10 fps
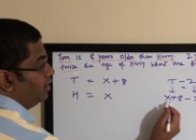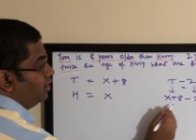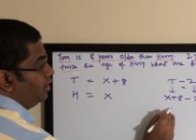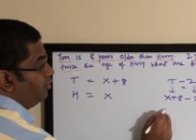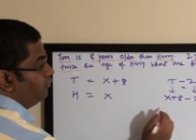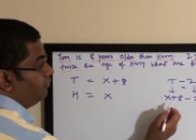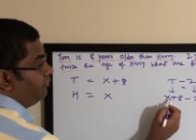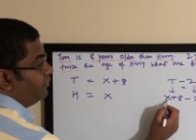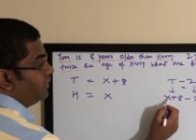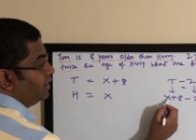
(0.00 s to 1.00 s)
Now
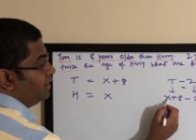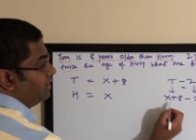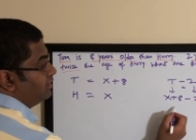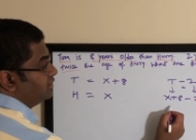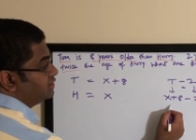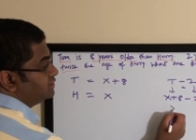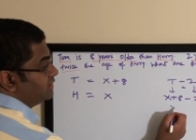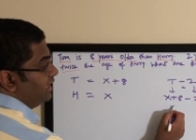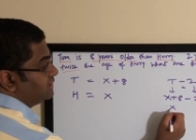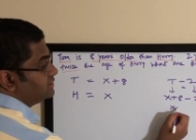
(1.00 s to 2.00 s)
this is
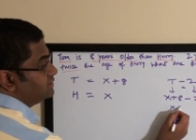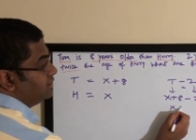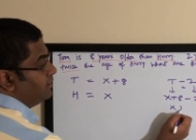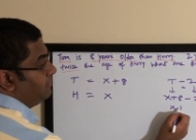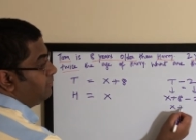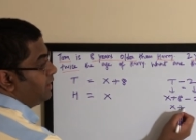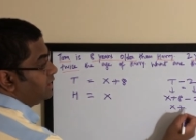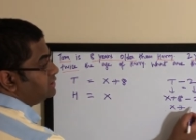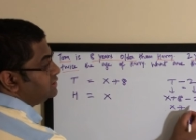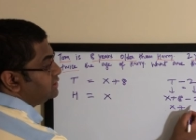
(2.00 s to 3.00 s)
x
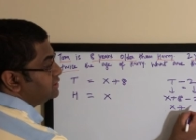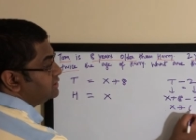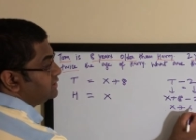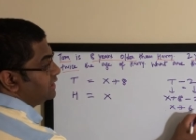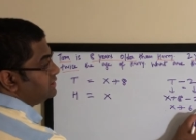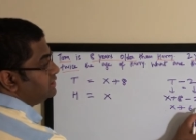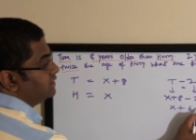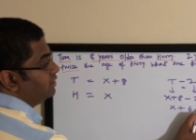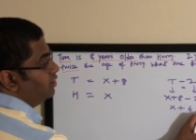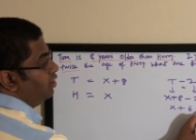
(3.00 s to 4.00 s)
plus 6.
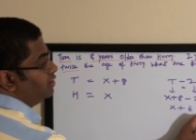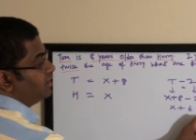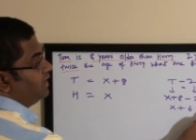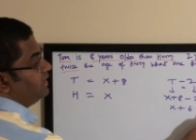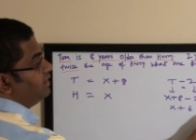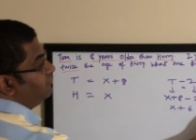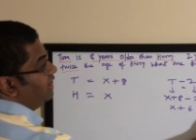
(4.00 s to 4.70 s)
On the right hand we